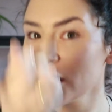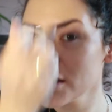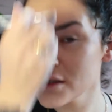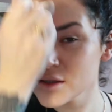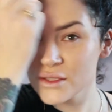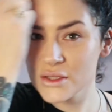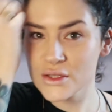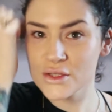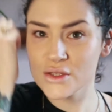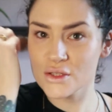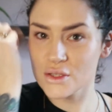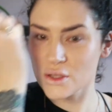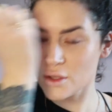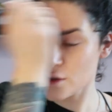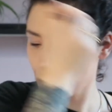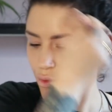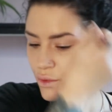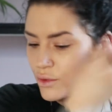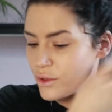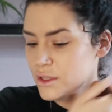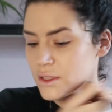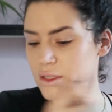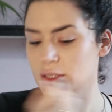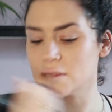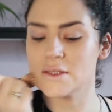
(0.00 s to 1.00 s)
So
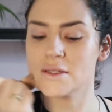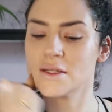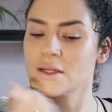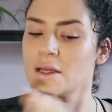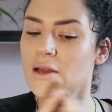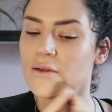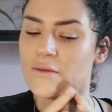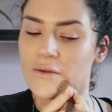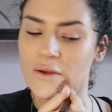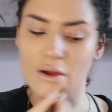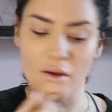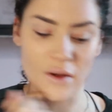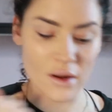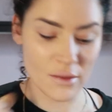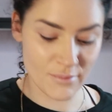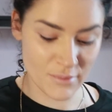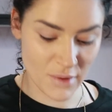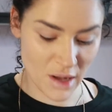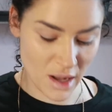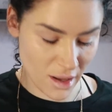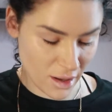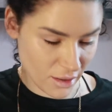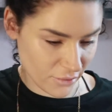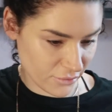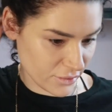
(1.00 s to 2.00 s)
pretty together.
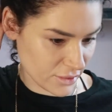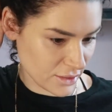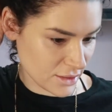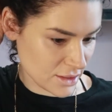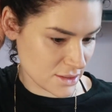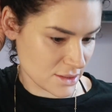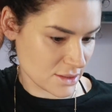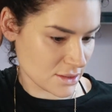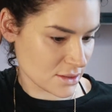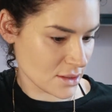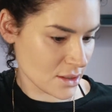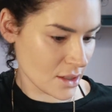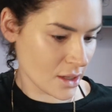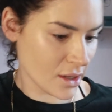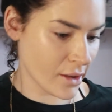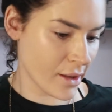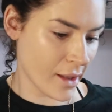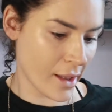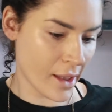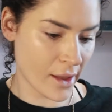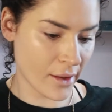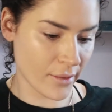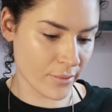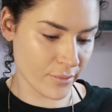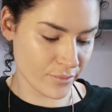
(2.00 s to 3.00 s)
I'm loving this
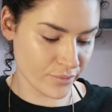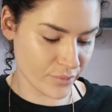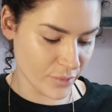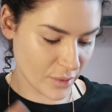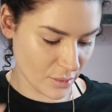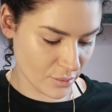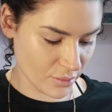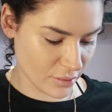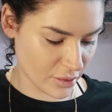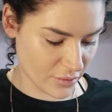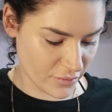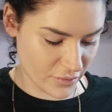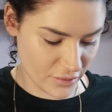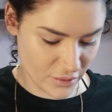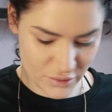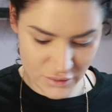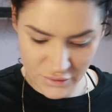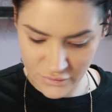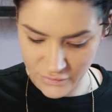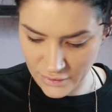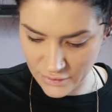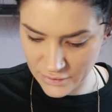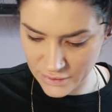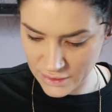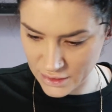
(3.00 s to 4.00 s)
Pro Filter
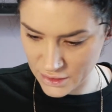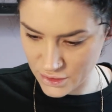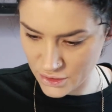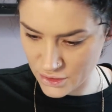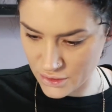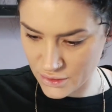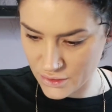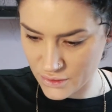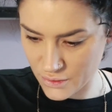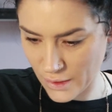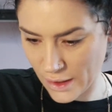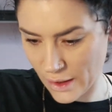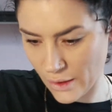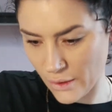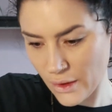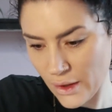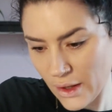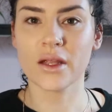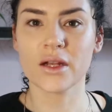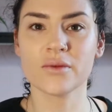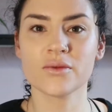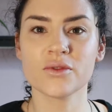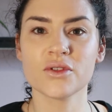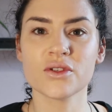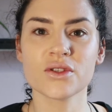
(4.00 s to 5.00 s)
foundation as well.
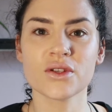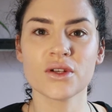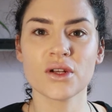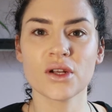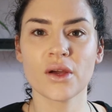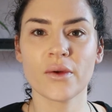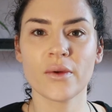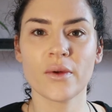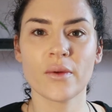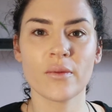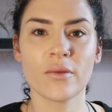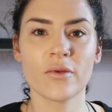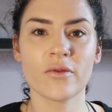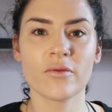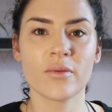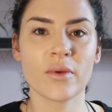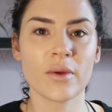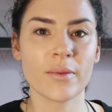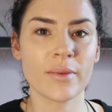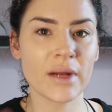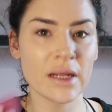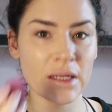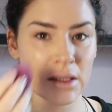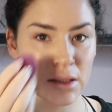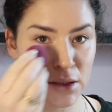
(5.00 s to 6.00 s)
And I'm just going to go in with my
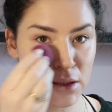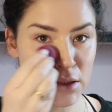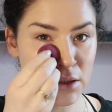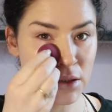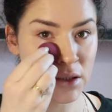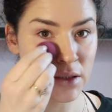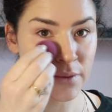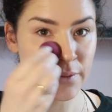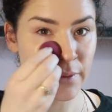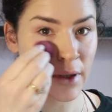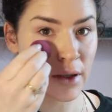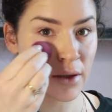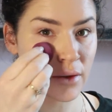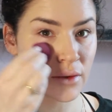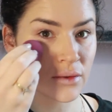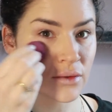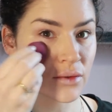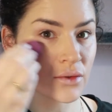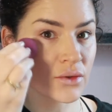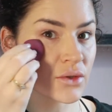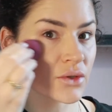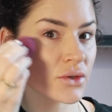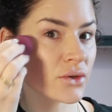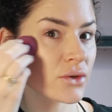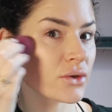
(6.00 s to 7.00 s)
blending
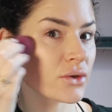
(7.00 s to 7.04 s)
sponge.